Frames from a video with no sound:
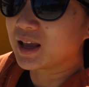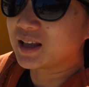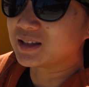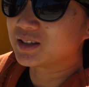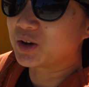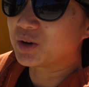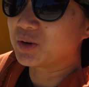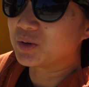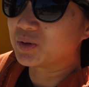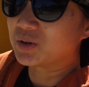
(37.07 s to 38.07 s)
And
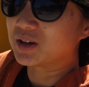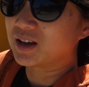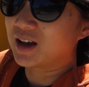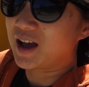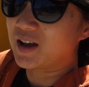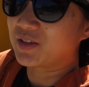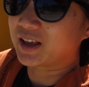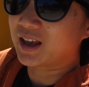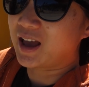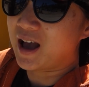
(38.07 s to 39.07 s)
so I have like
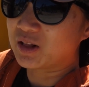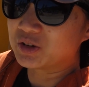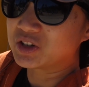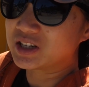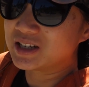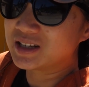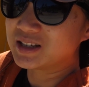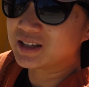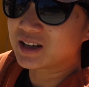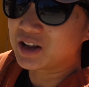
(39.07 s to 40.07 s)

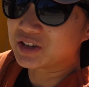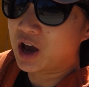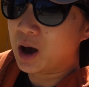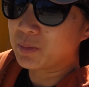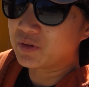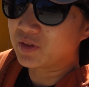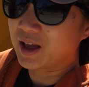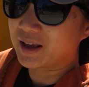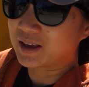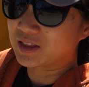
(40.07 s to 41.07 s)
allergies on top of
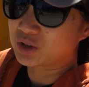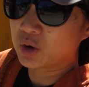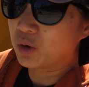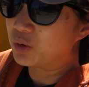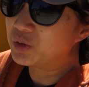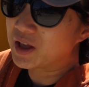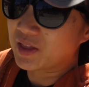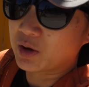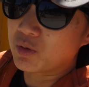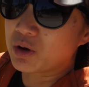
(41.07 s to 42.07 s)
like this cold that
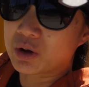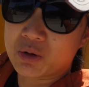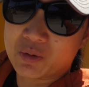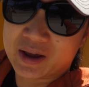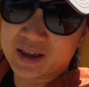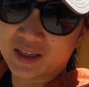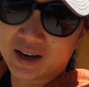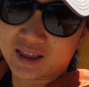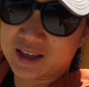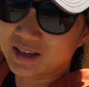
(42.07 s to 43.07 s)
like won't go away that
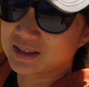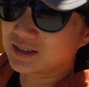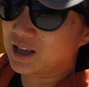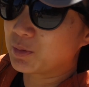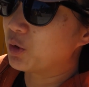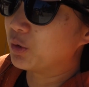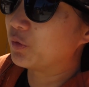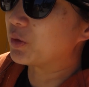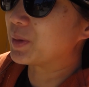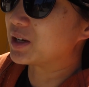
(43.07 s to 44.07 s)
I think is the same cold
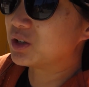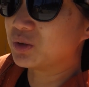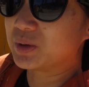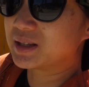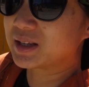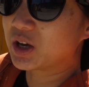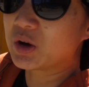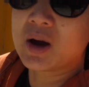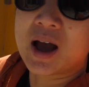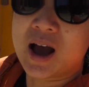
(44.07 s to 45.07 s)
from like two weeks
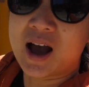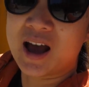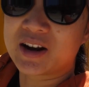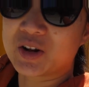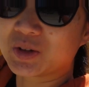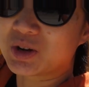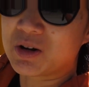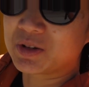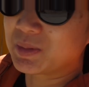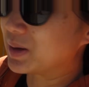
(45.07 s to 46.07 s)
ago. I don't know what's wrong
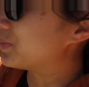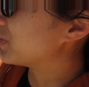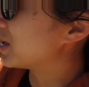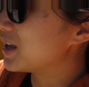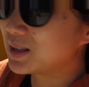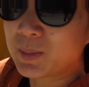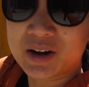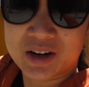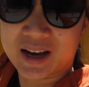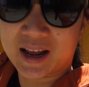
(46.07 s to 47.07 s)
with me. It's
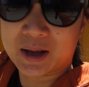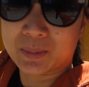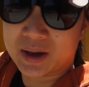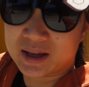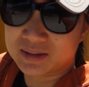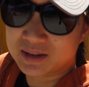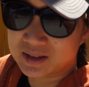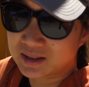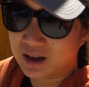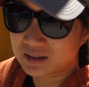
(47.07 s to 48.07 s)
better today, but
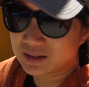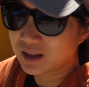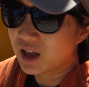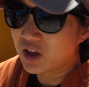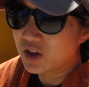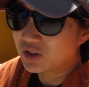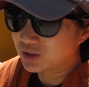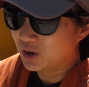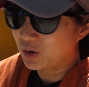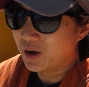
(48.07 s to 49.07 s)
it sucks.
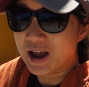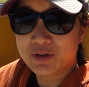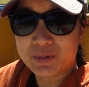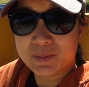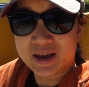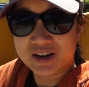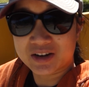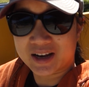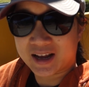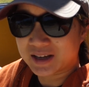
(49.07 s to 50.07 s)
So I rode my bike here
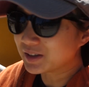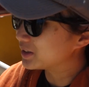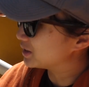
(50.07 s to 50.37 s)
today.